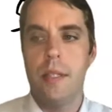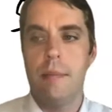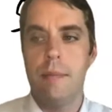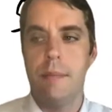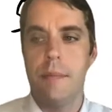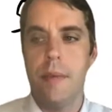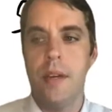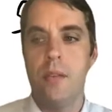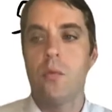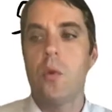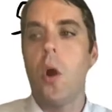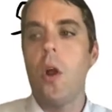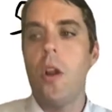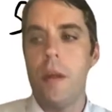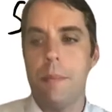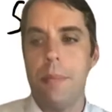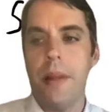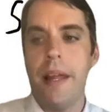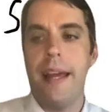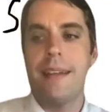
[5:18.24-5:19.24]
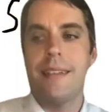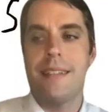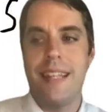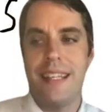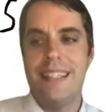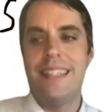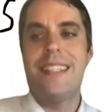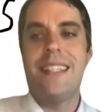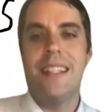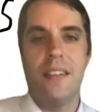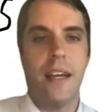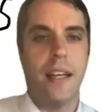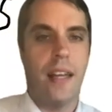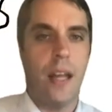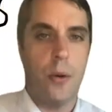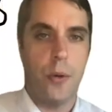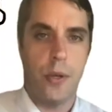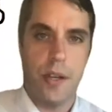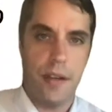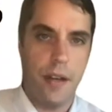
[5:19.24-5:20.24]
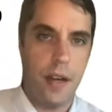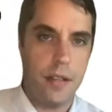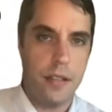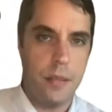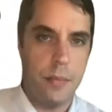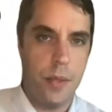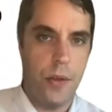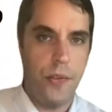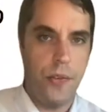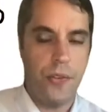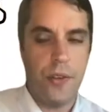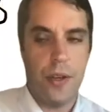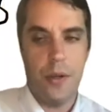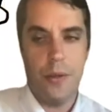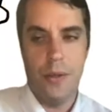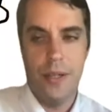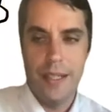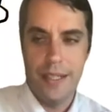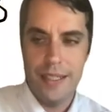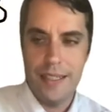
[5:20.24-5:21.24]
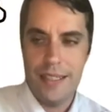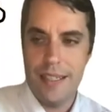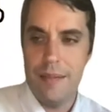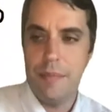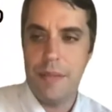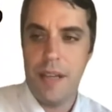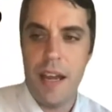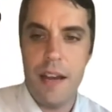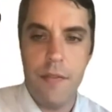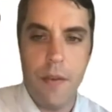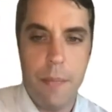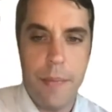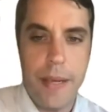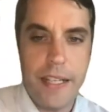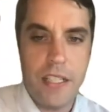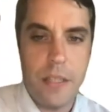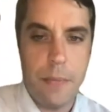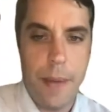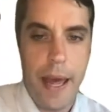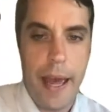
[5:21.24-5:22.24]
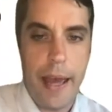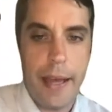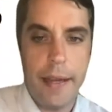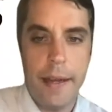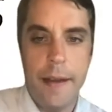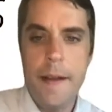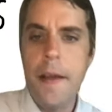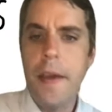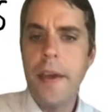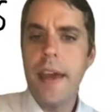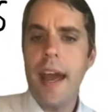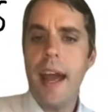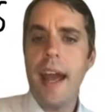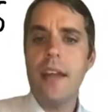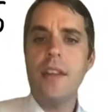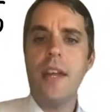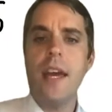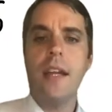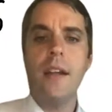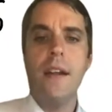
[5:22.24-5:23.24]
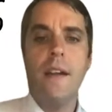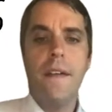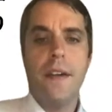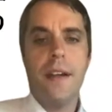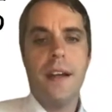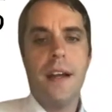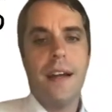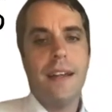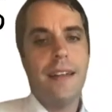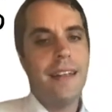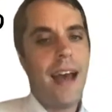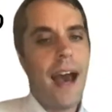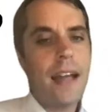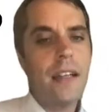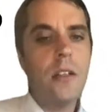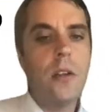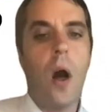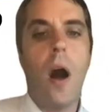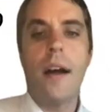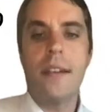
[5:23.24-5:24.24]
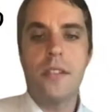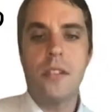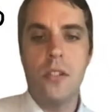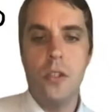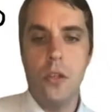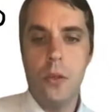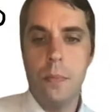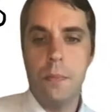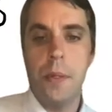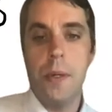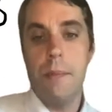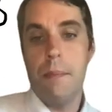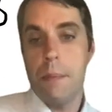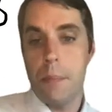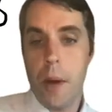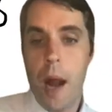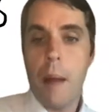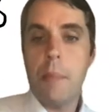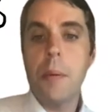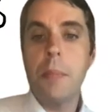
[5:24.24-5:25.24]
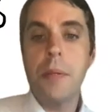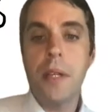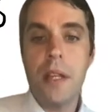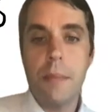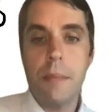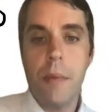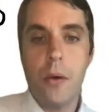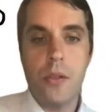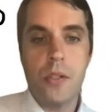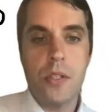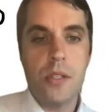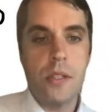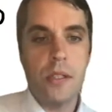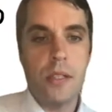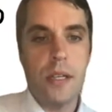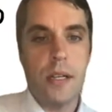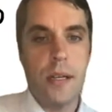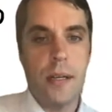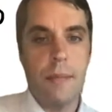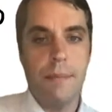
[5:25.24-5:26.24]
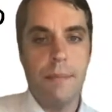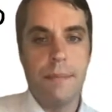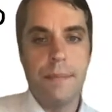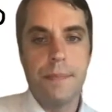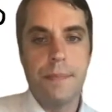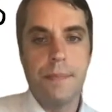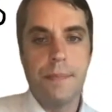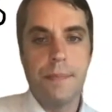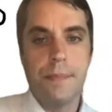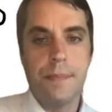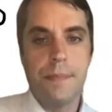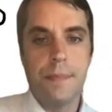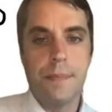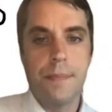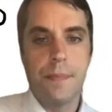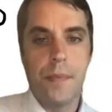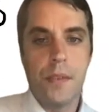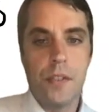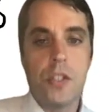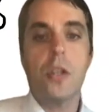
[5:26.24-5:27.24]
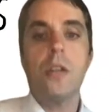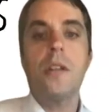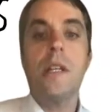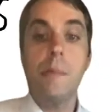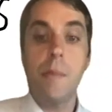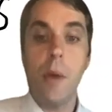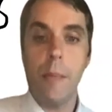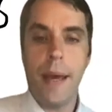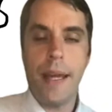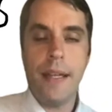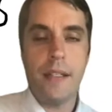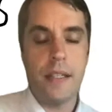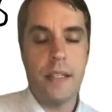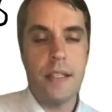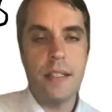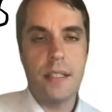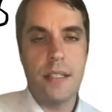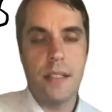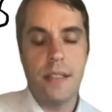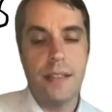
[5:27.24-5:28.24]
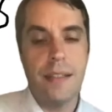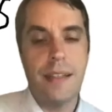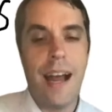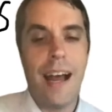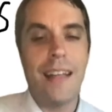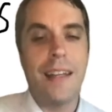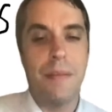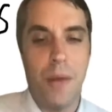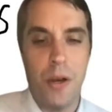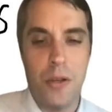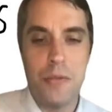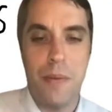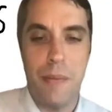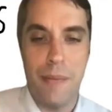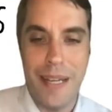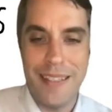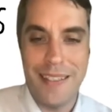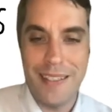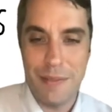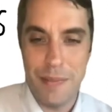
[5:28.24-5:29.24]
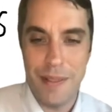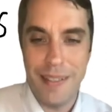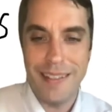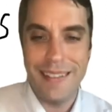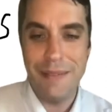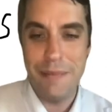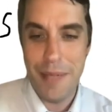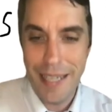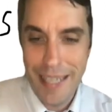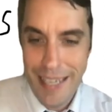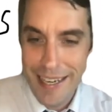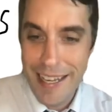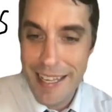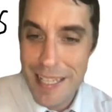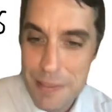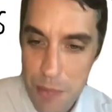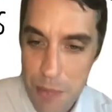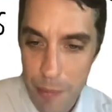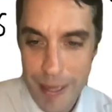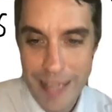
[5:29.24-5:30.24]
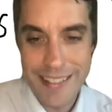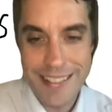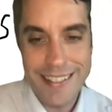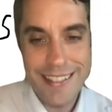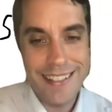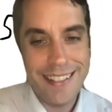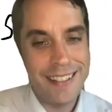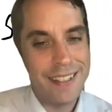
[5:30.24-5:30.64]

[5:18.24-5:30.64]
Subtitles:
enroll in plans. They still get lower deductibles. So kind of a mixed bag. And then not a lawsuit, but probably the most, certainly momentous, not the most momentous, but it is momentous.